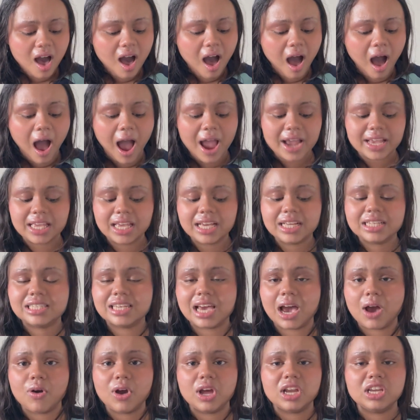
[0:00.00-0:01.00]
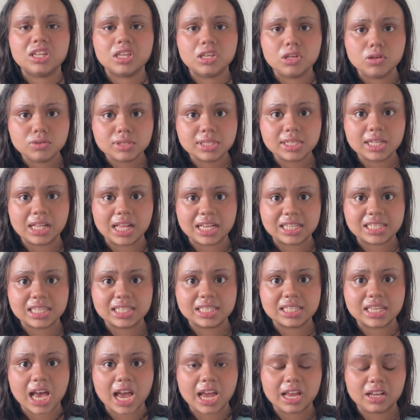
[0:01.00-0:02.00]
I kicked out and used the
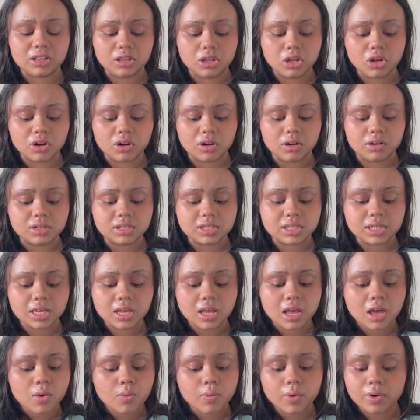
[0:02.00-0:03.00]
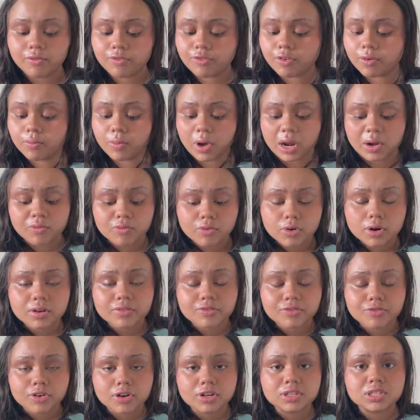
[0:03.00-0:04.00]
lessons I had learned from when
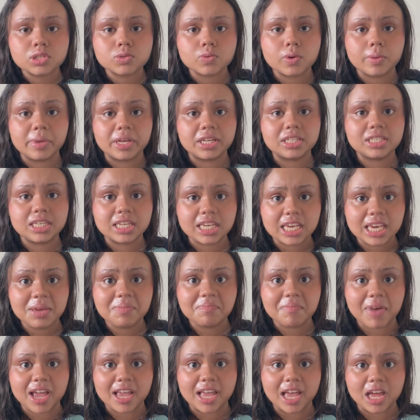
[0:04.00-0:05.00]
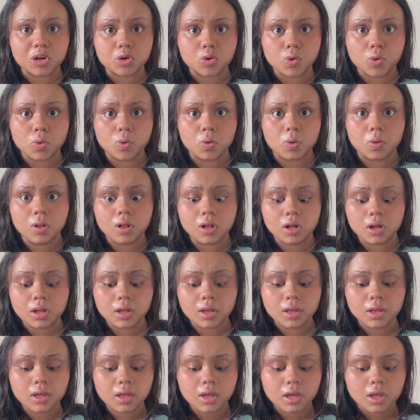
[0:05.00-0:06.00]
first swimming to keep my head cool.
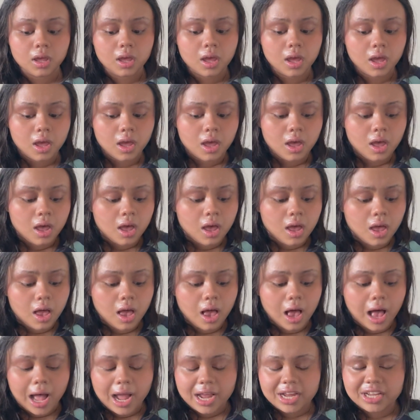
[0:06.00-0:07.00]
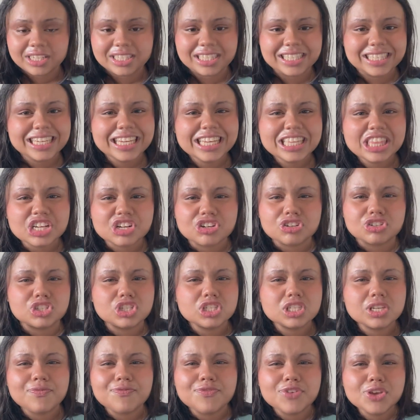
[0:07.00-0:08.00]
I could see the girl
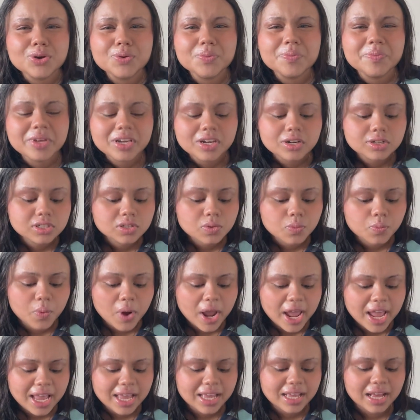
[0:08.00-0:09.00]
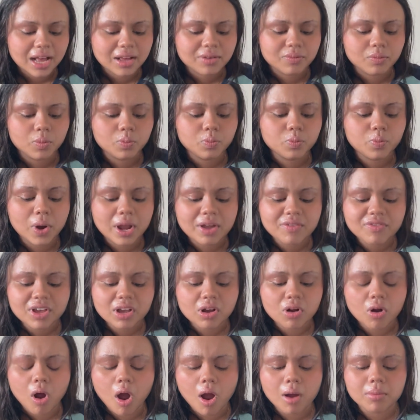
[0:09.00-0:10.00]
just a few meters away,
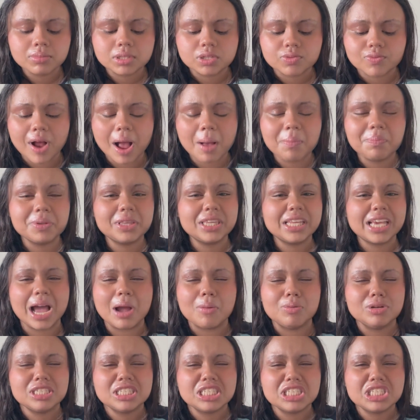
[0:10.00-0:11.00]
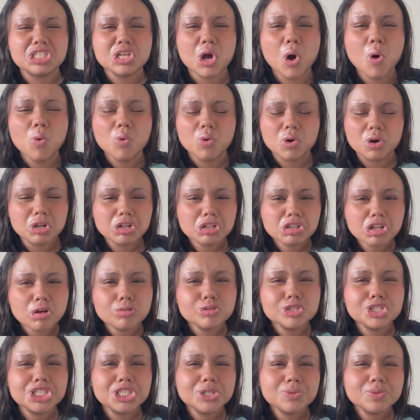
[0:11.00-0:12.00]
waving her arms rapidly. I was so
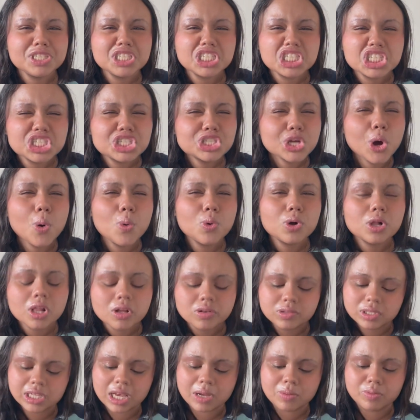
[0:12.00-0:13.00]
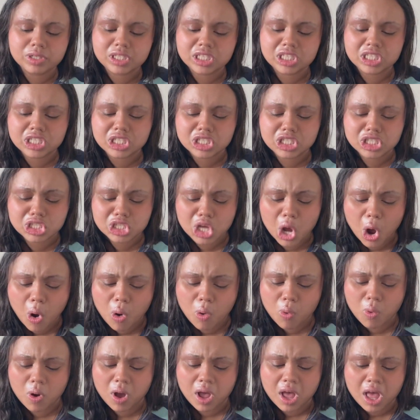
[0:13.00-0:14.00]
close. She was so close. I was
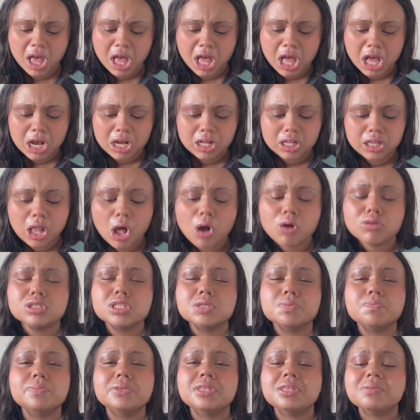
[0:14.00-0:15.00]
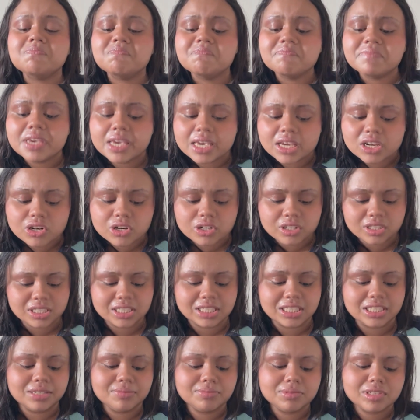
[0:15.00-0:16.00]
so close, but the meters
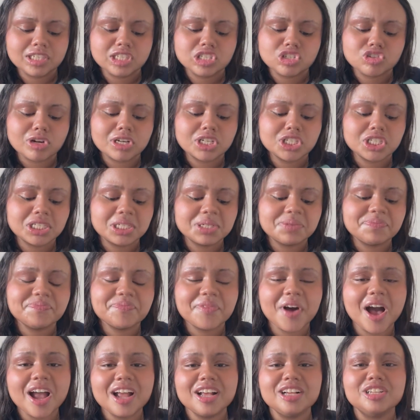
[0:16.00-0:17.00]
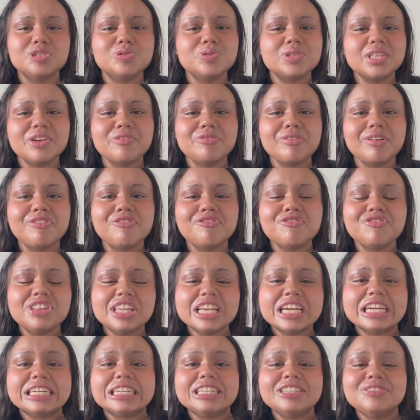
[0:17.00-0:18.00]
seemed to stretch to miles with every
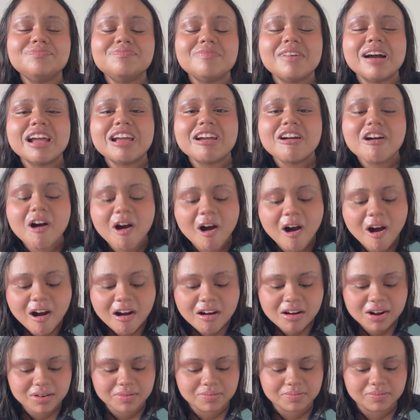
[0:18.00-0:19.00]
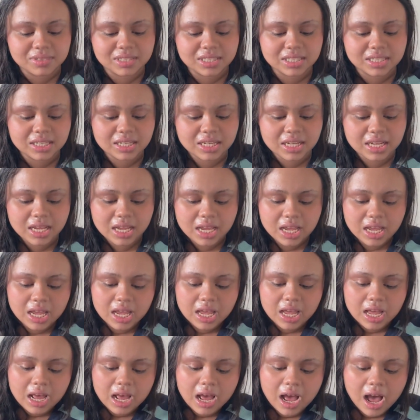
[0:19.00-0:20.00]
flick of my arms.
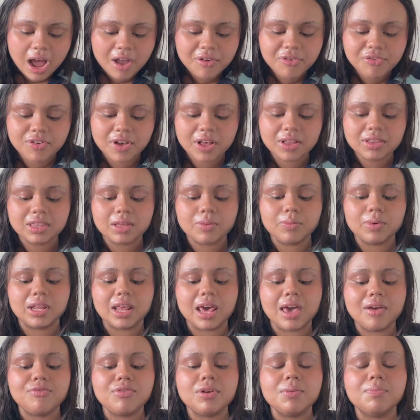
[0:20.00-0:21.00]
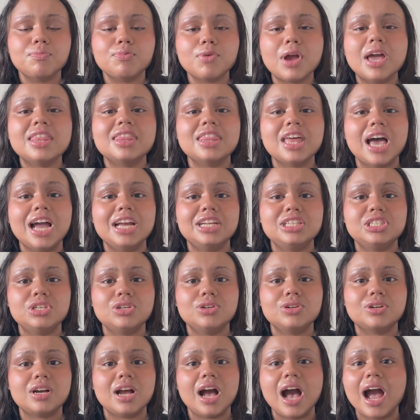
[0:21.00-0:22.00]
I felt that with every breath I
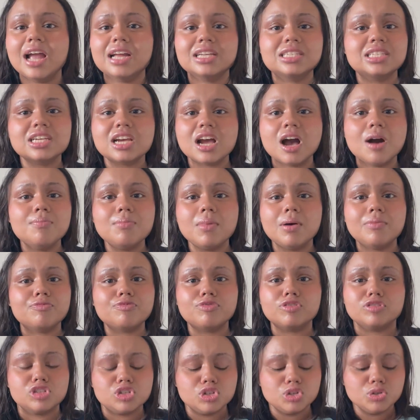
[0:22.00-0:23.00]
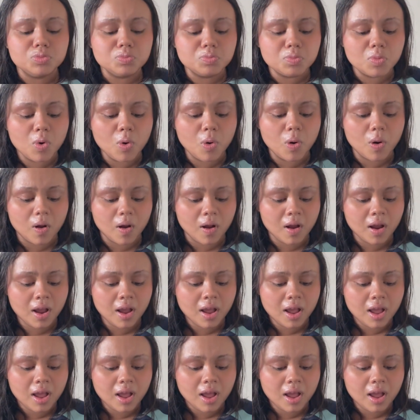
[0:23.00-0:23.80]
took, I had to come up for 2 more.